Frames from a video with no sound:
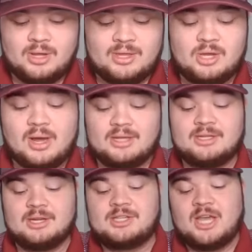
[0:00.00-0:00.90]
Then you got
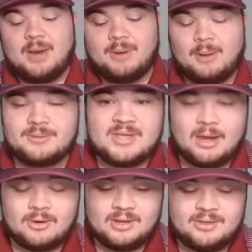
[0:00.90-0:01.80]
Tennessee coming up
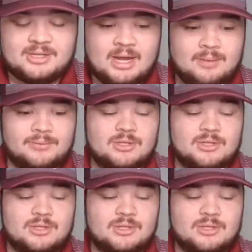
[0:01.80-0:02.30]
Saturday the 10th.